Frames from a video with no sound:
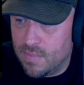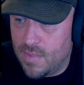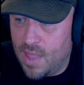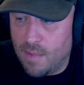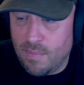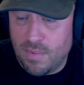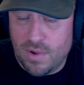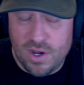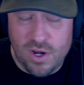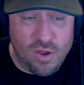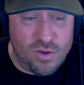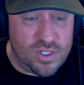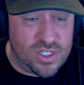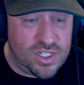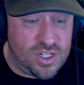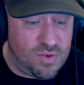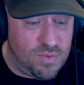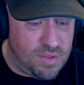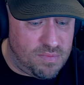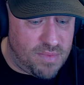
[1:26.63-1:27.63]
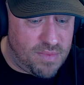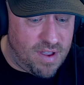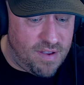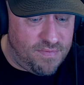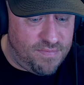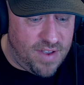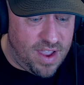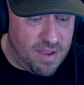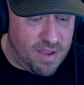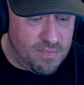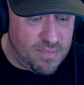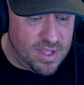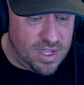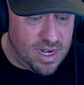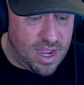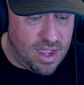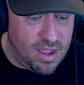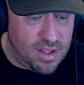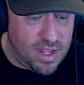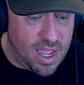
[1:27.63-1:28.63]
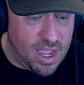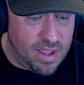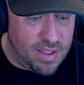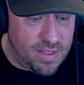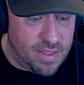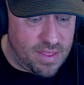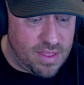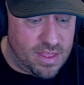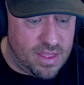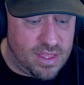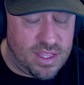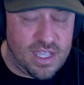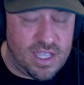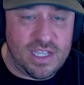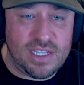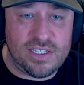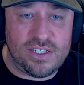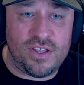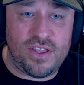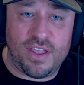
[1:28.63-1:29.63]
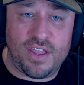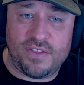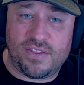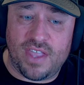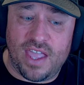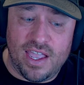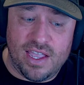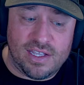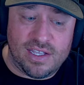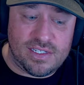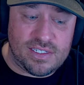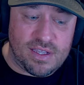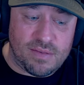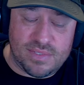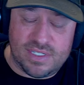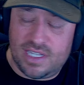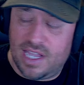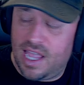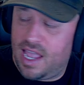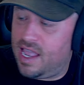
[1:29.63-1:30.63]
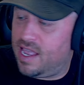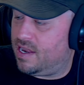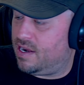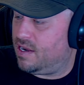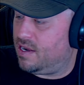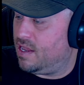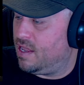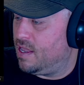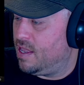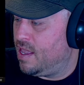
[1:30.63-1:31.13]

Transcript: I'm closer with my family now. Like, these are the things I'm saying.